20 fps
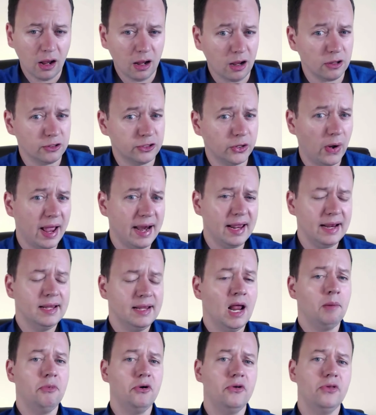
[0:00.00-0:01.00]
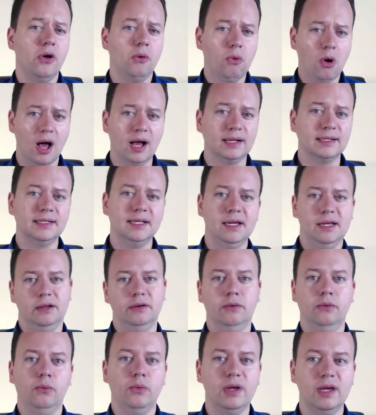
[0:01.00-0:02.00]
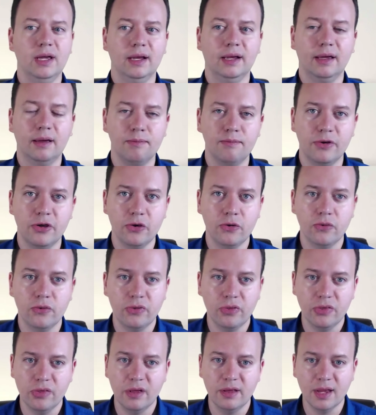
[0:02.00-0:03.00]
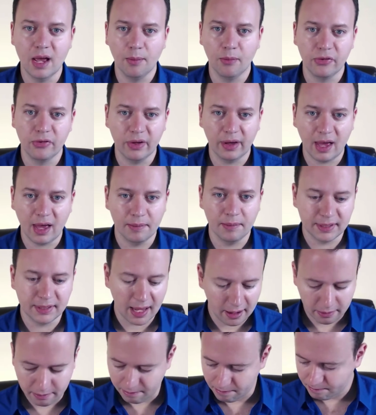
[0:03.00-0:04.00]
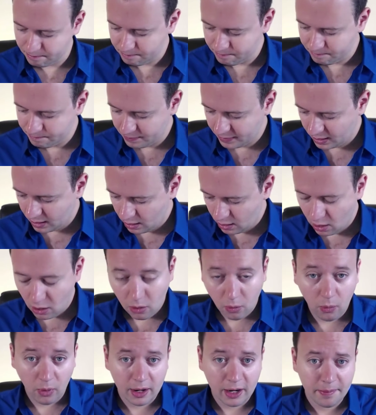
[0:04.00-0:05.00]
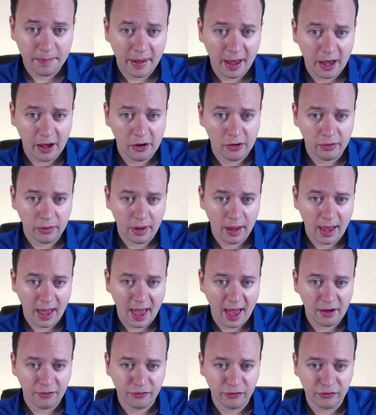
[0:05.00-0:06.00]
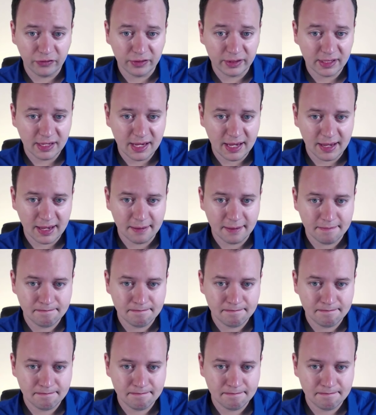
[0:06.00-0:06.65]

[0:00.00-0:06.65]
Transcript: So any number that walks in, we can compute the number that comes out. What about f of t?